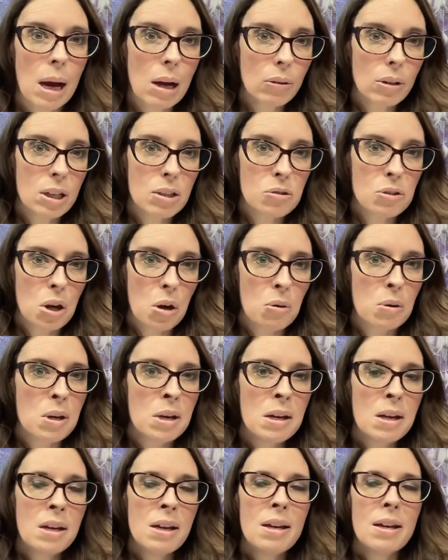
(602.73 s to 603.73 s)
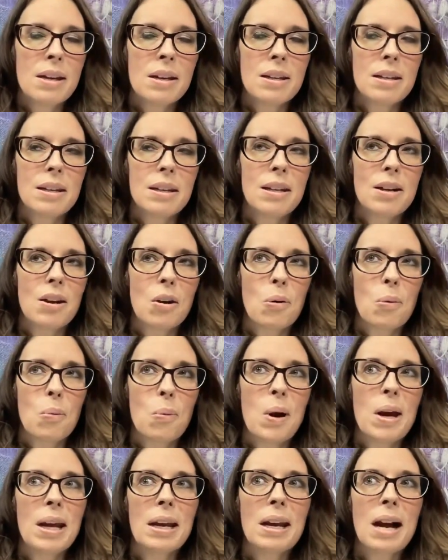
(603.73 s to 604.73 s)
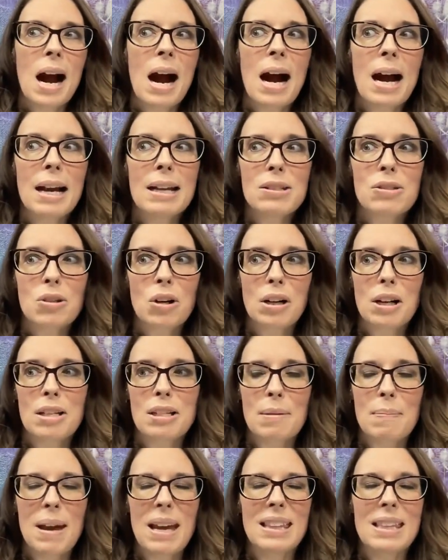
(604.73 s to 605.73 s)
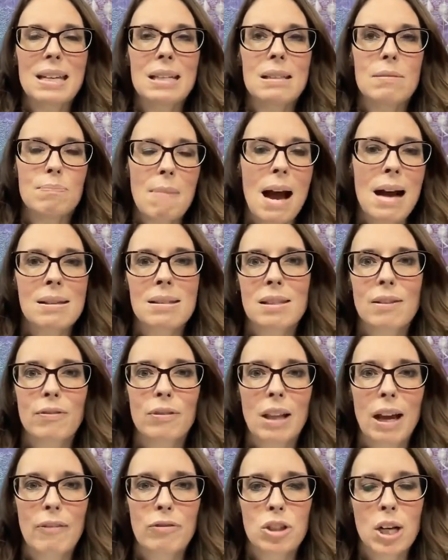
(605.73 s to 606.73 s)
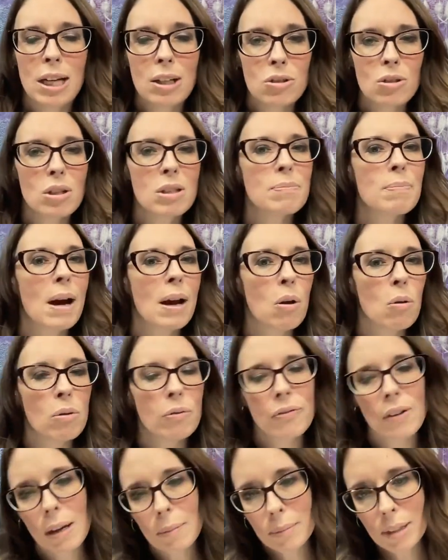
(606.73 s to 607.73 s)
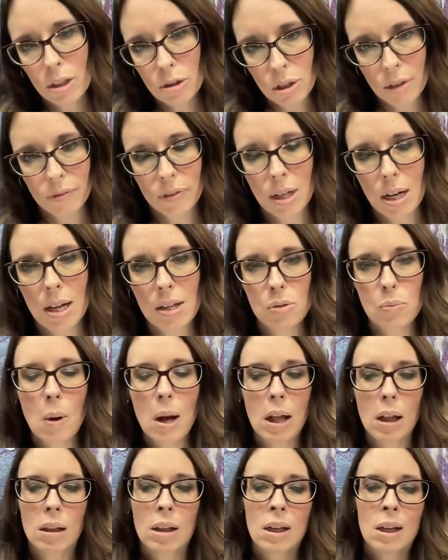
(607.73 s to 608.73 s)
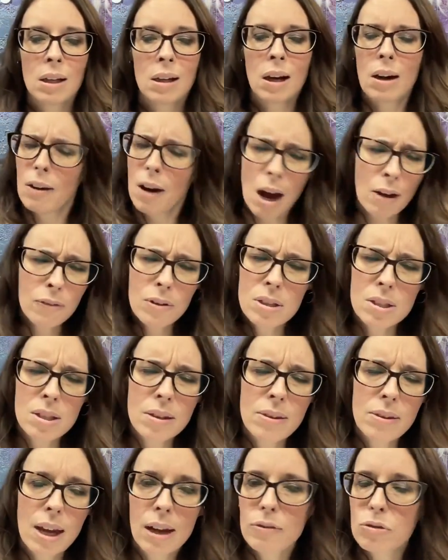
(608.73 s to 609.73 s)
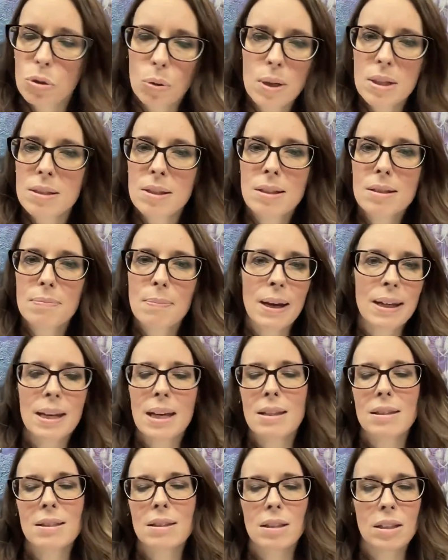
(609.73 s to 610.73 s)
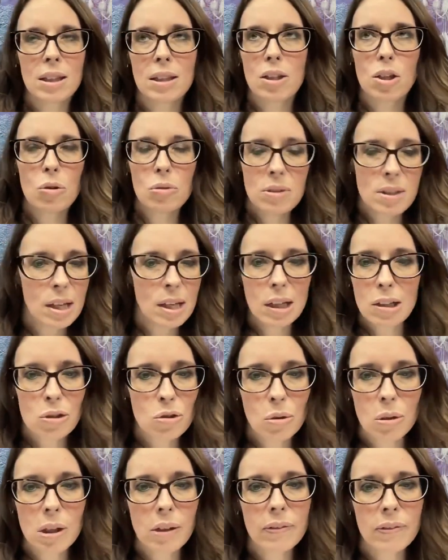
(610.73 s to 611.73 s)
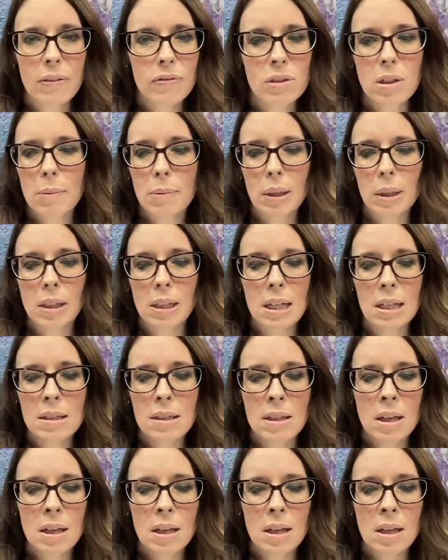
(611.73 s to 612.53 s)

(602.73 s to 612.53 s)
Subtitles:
it. So, when I started to make these massive life changes, my whole family shifted as well. Obviously, they have choices. My kids use their intuitive gifts and abilities.